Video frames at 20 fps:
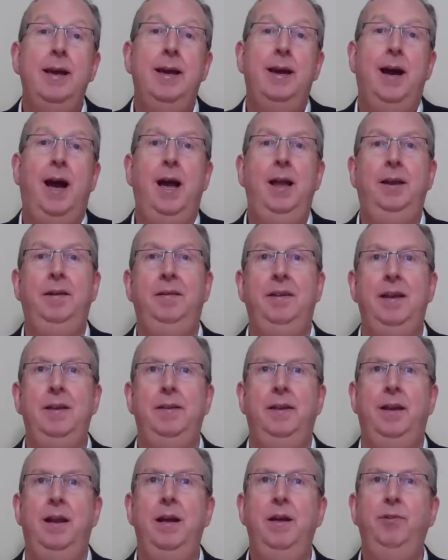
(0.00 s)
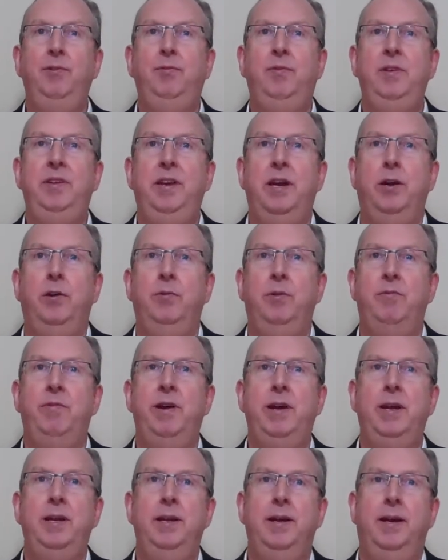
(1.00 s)
And in the last video, we
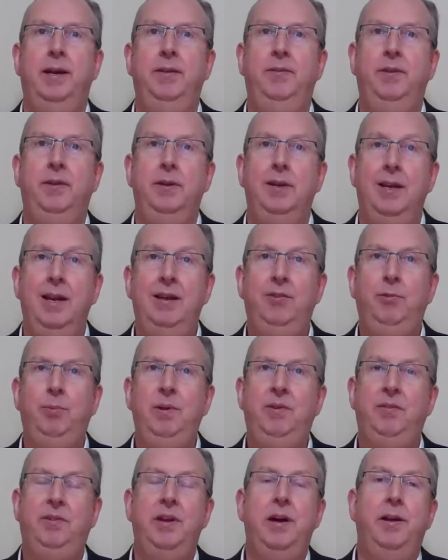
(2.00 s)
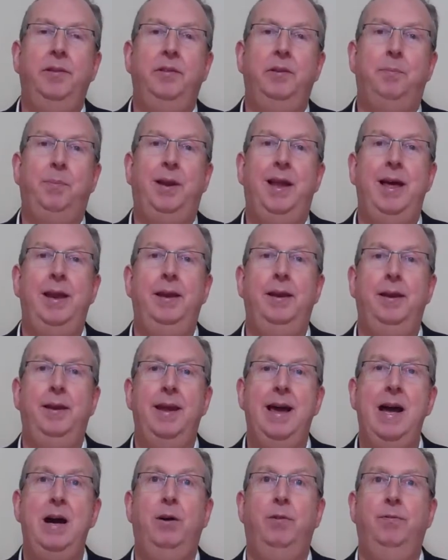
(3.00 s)
recognised that unless we start to plan
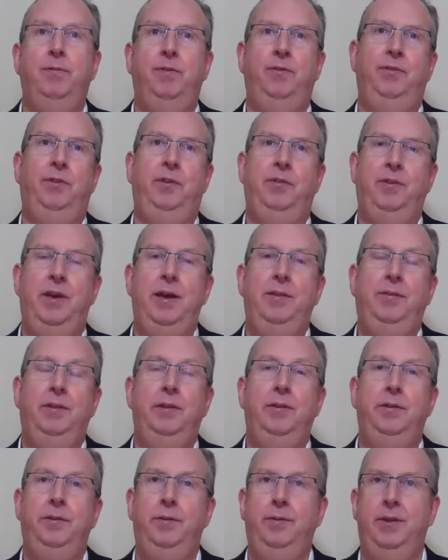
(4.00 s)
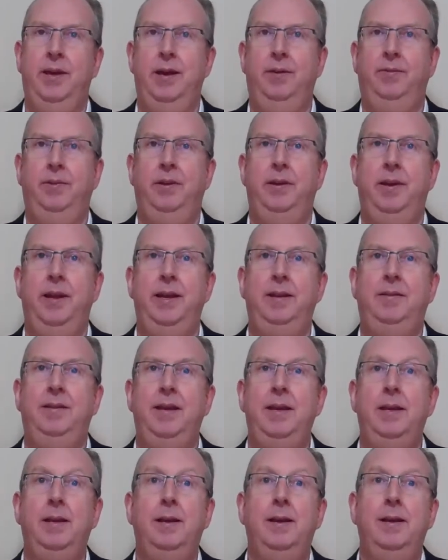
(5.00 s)
now for success in
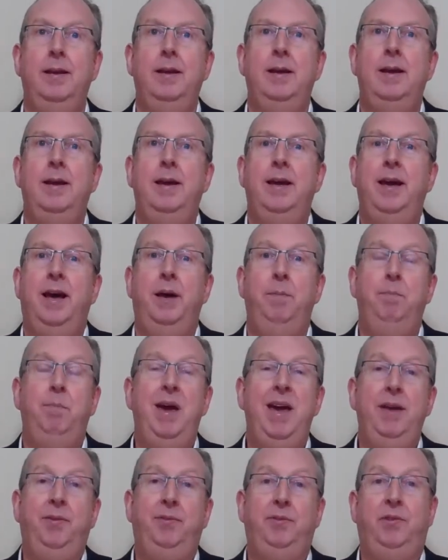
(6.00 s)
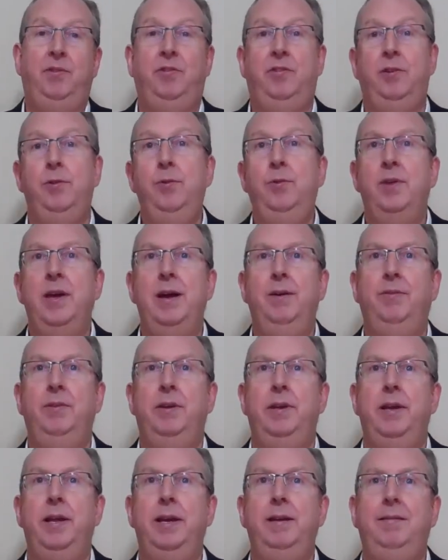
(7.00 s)
2018, at best,
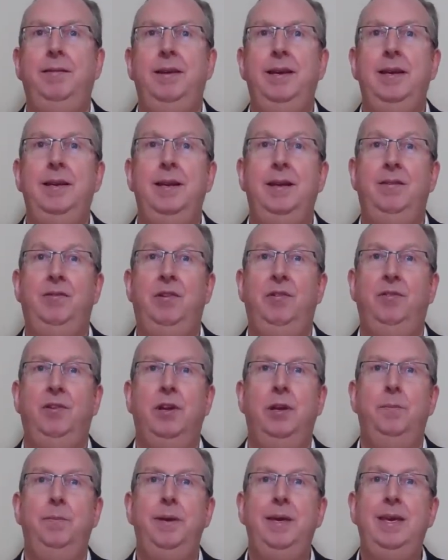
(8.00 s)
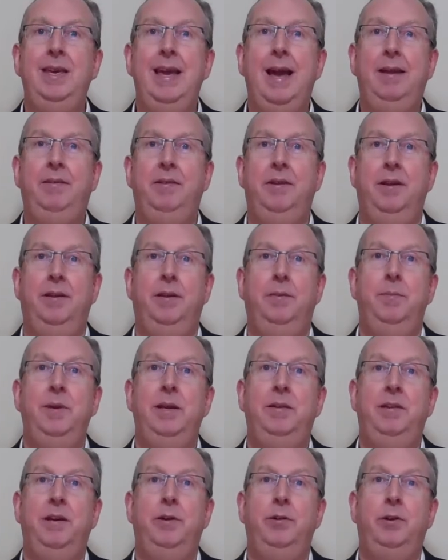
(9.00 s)
2018 is just going to be yet another
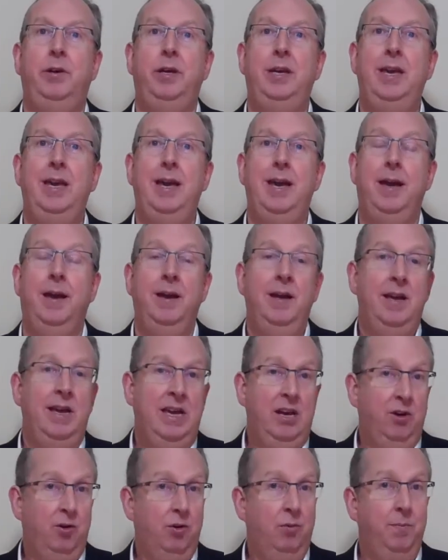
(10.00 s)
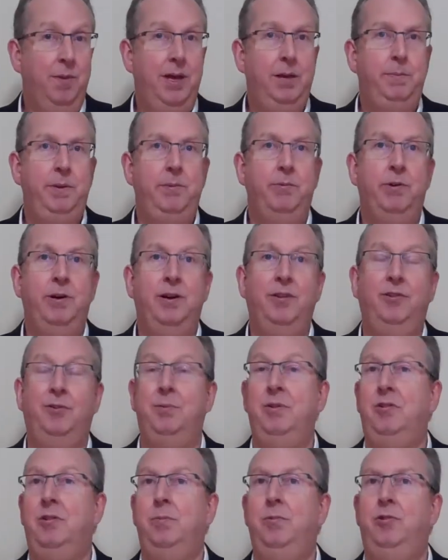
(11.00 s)
mediocre year, or maybe worse,
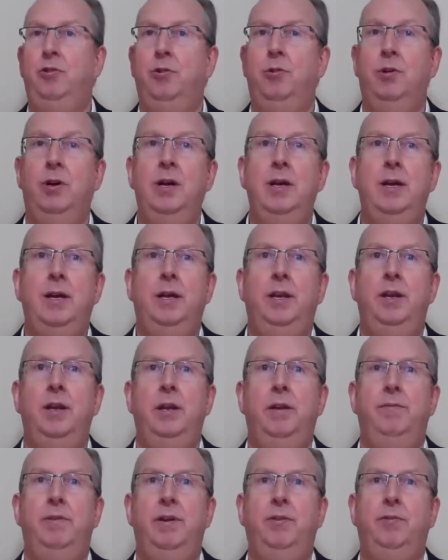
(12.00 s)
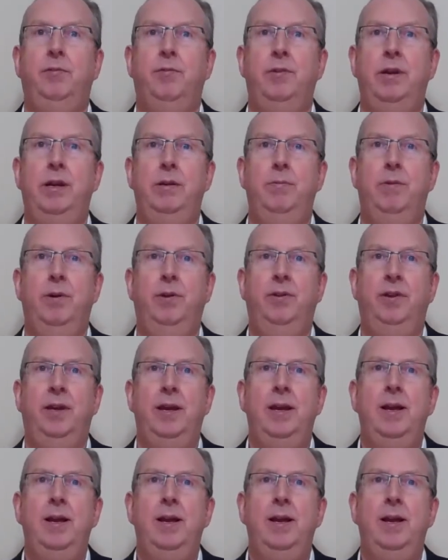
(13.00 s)
which I'm sure none of us really want.